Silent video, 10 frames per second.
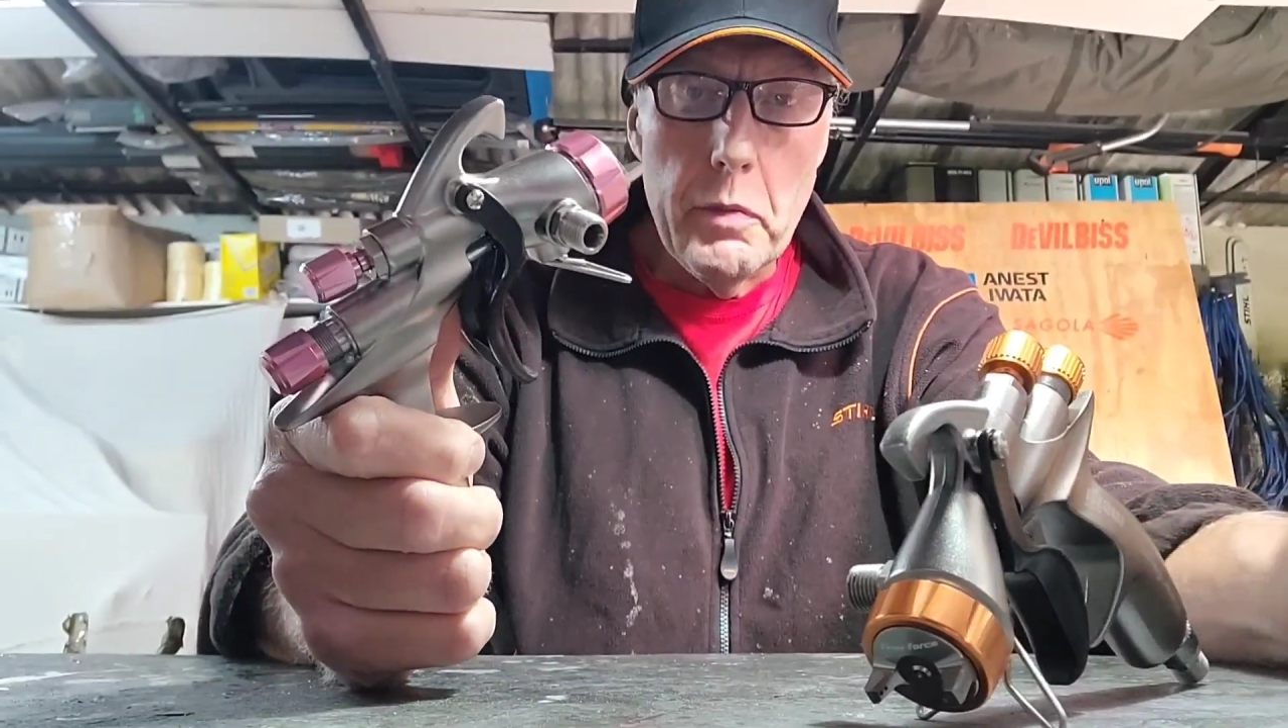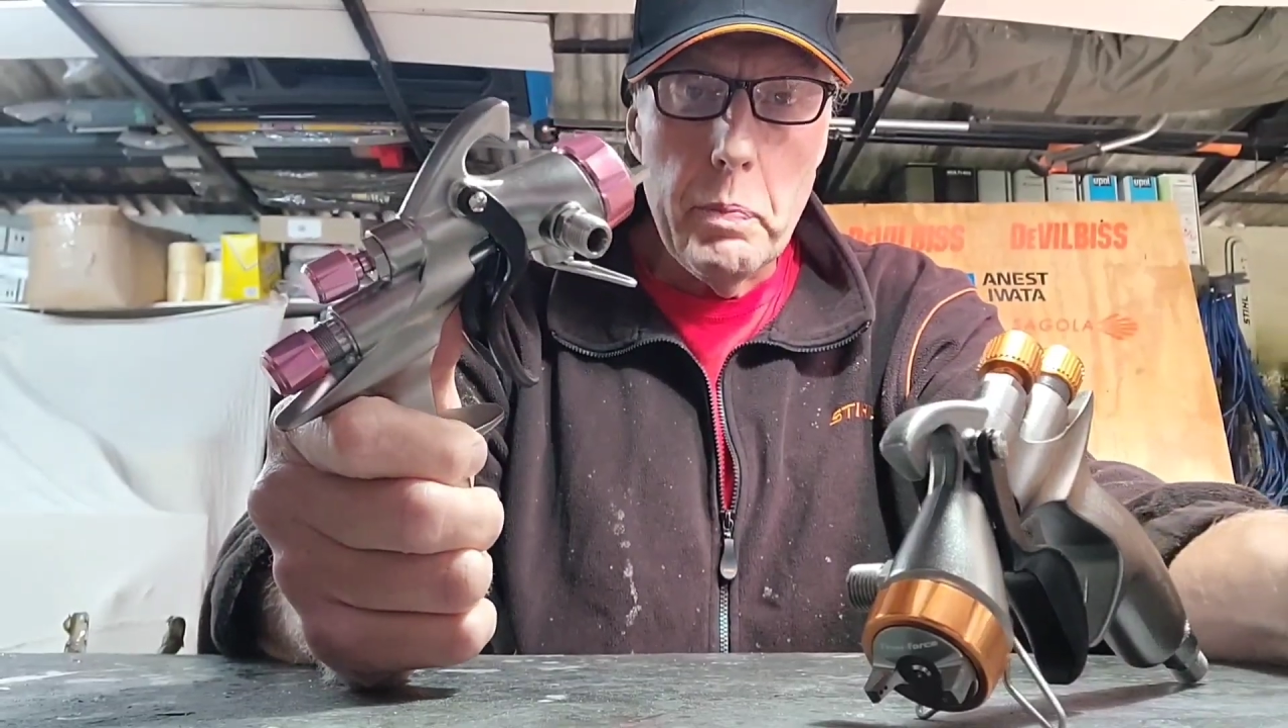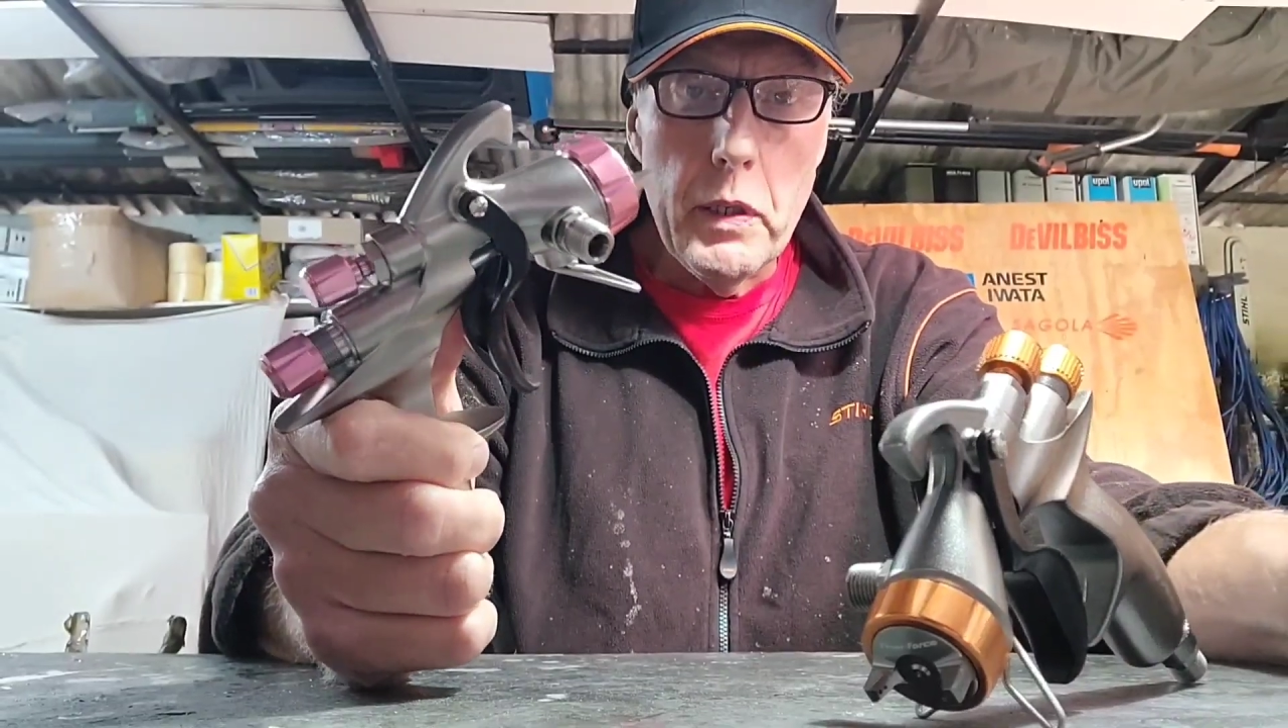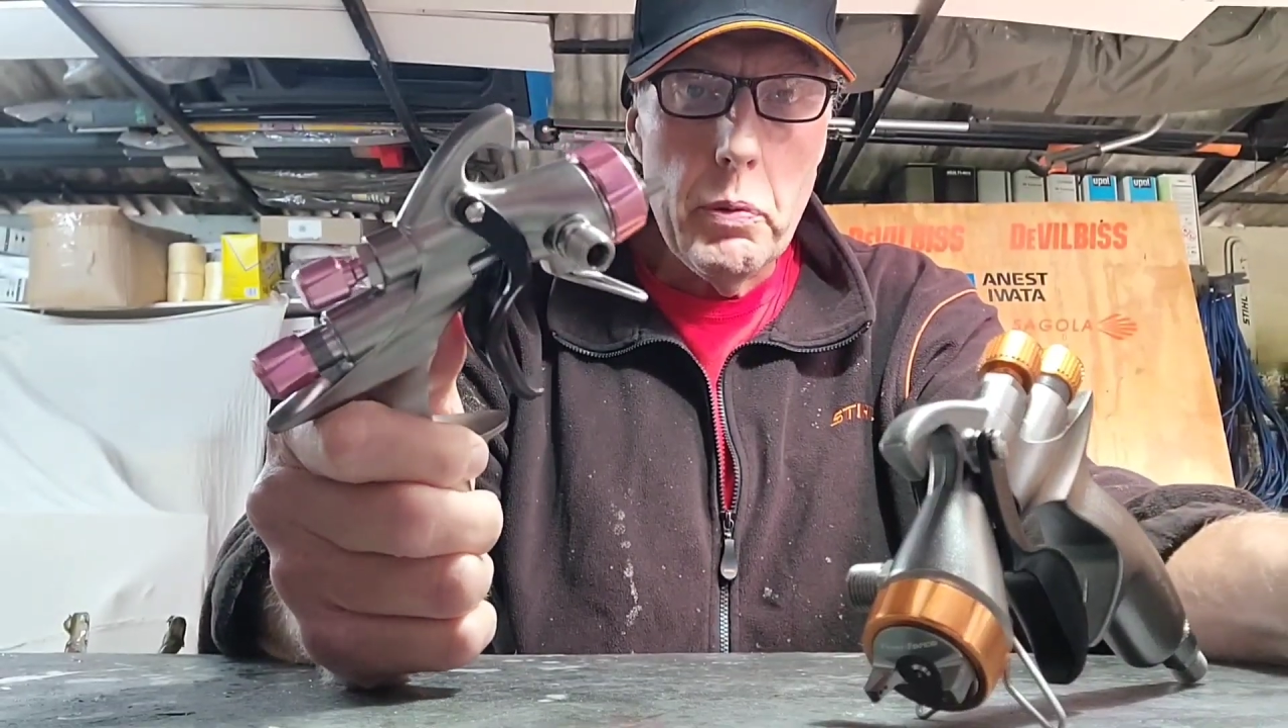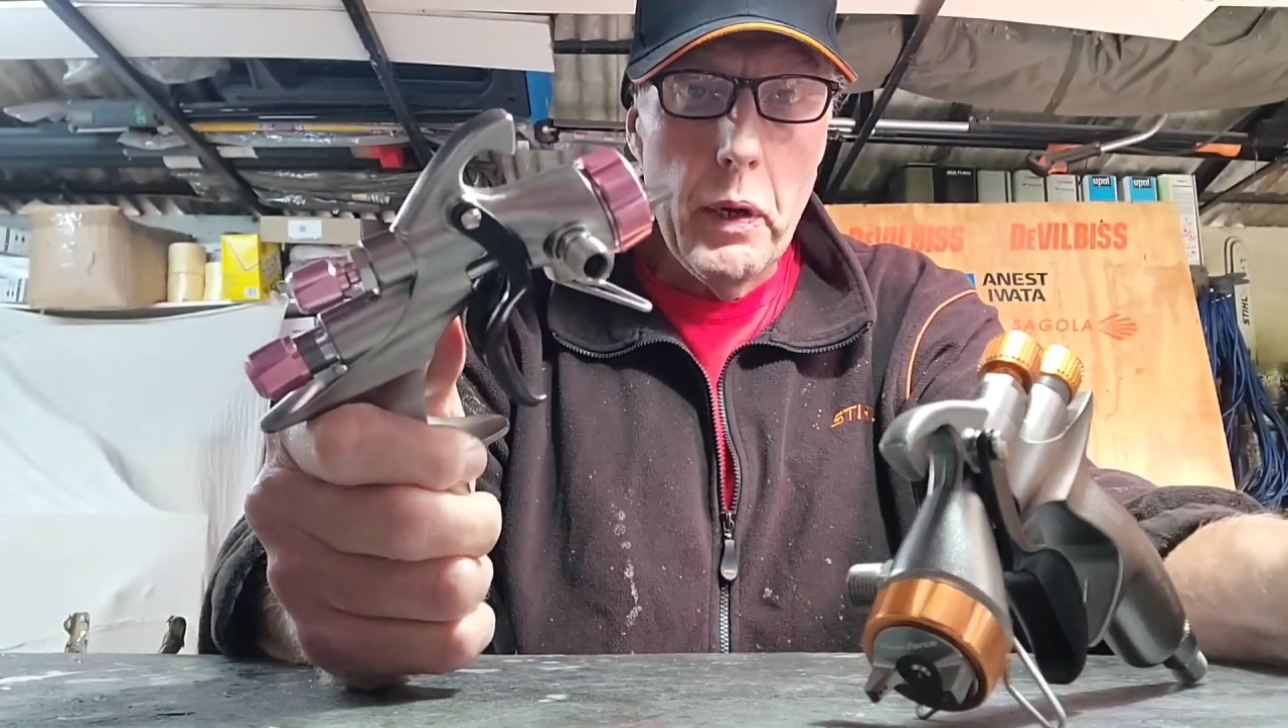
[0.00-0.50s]

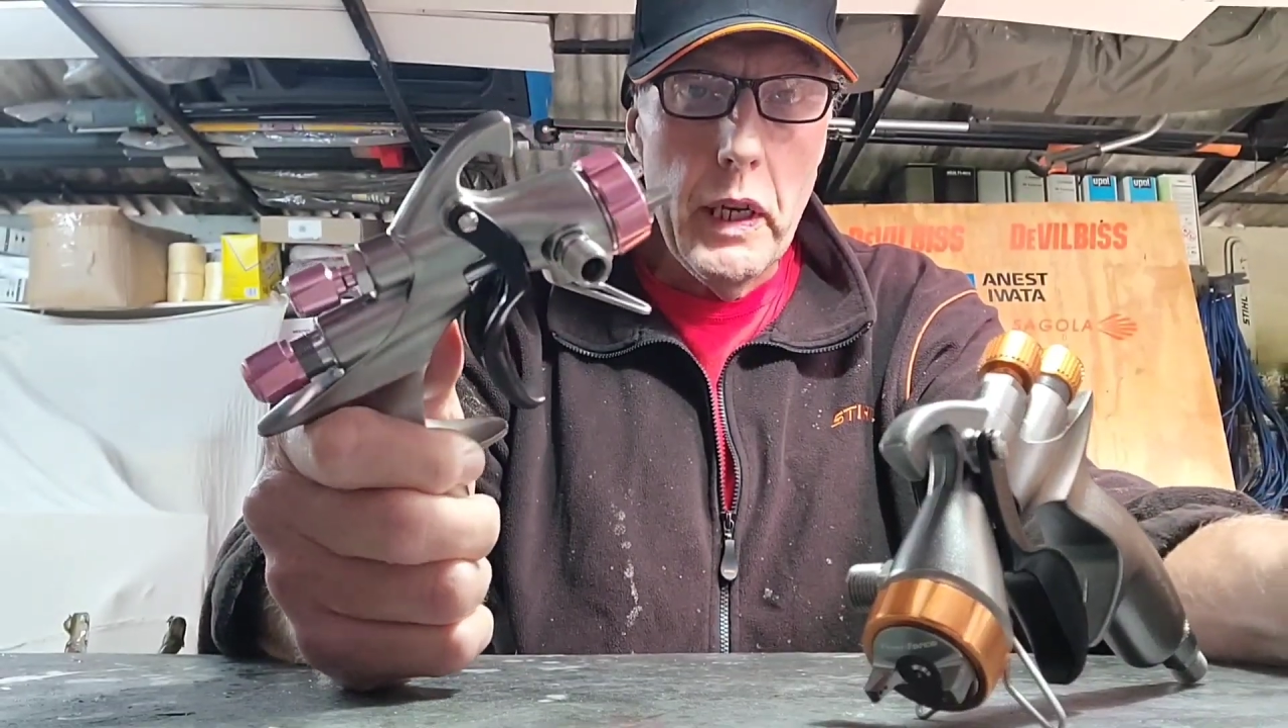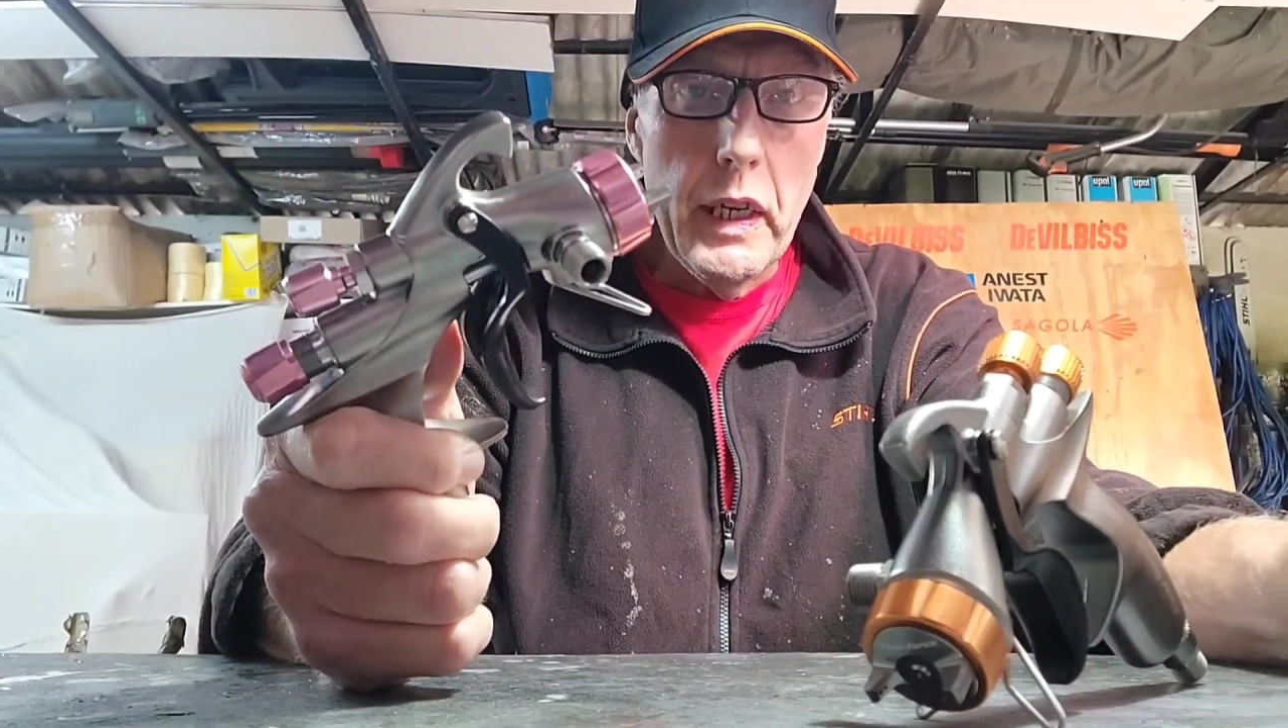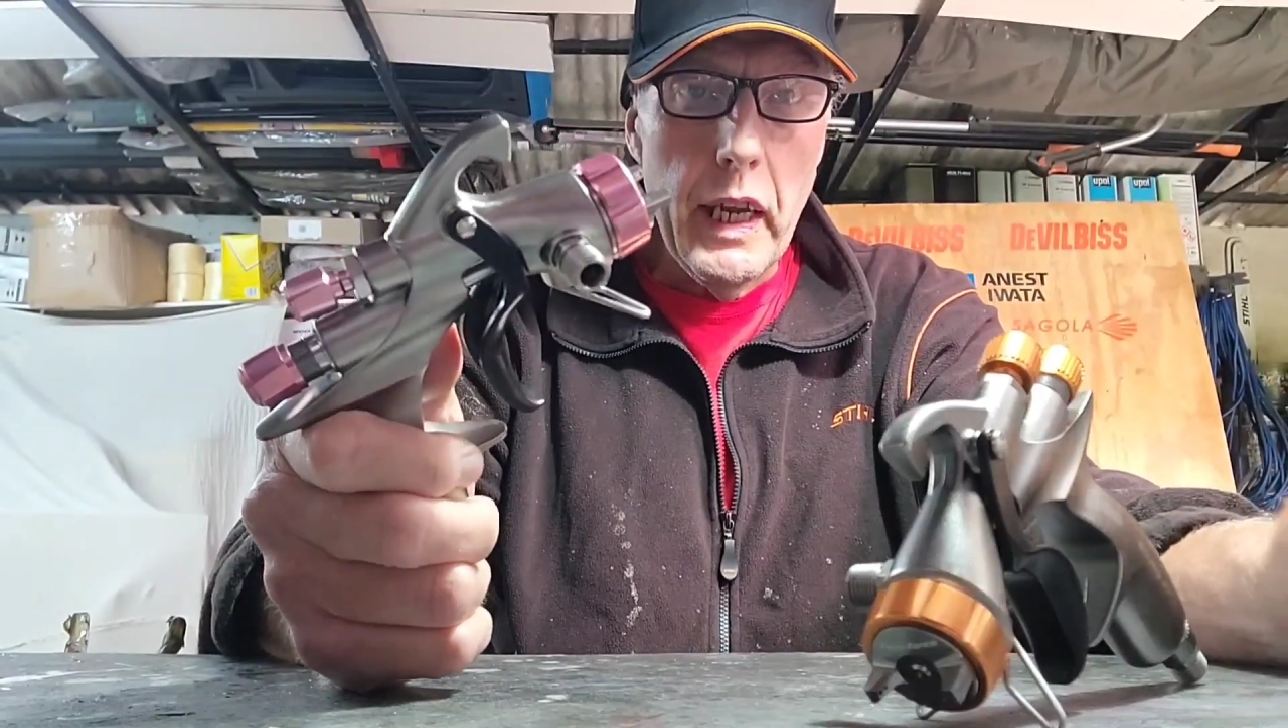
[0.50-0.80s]
between